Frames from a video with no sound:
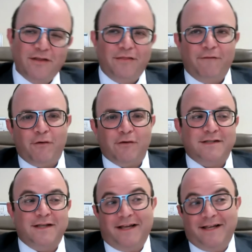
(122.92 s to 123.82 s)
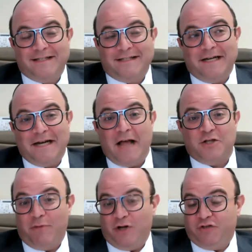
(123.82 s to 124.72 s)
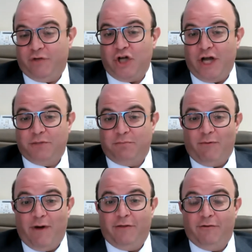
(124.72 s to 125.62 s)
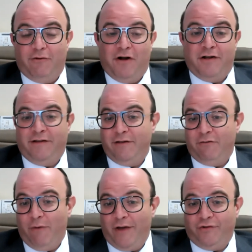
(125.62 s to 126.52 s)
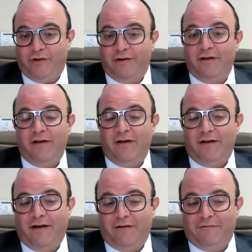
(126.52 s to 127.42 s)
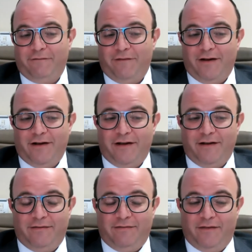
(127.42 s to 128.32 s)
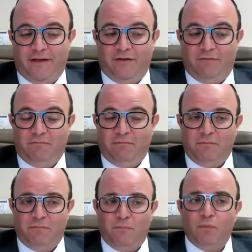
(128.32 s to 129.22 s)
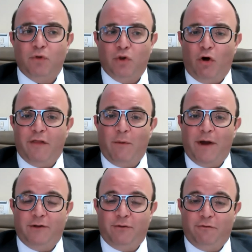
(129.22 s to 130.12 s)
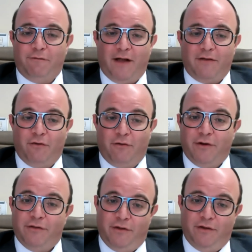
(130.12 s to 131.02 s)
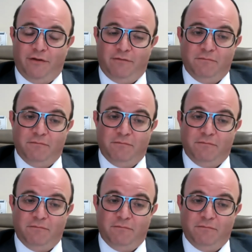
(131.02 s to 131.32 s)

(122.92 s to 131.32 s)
the first thing is not so much of a change, but rather a continuation of the law that went into effect during the